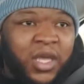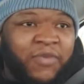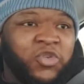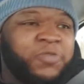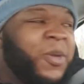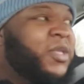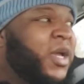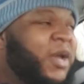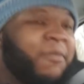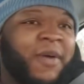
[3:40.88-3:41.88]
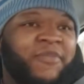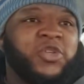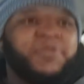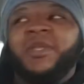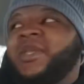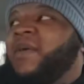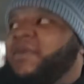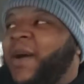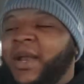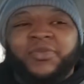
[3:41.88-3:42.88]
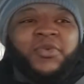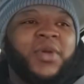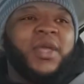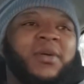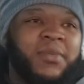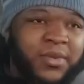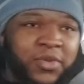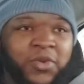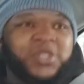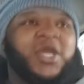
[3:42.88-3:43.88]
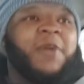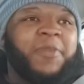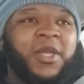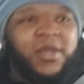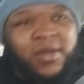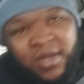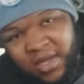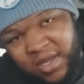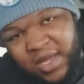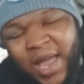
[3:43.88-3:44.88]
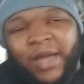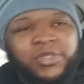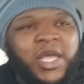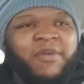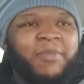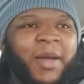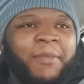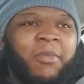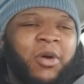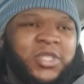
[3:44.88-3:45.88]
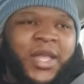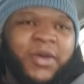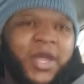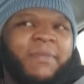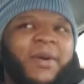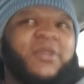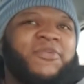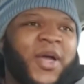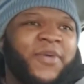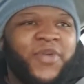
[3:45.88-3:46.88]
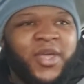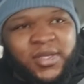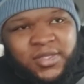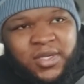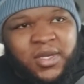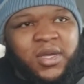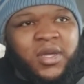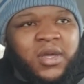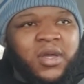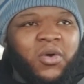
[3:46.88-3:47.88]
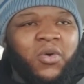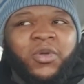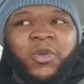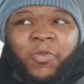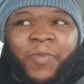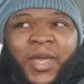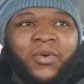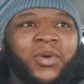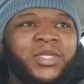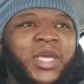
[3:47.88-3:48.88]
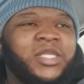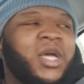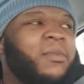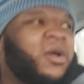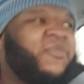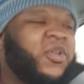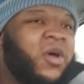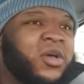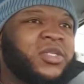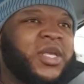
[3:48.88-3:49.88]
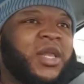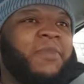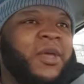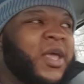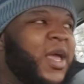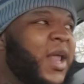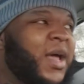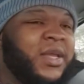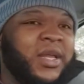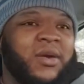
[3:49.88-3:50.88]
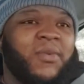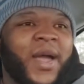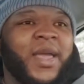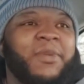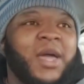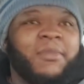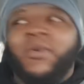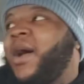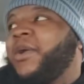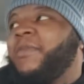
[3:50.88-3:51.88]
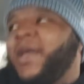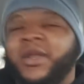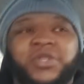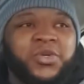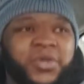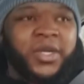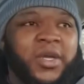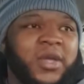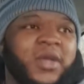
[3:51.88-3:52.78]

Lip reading: If you speak to everybody through him, through his company, I ain't going to say everybody, but most, they don't care about the fight fans. You beating Ortiz coming off a loss instead of beating the hell out of Dillian White and becoming water mandatory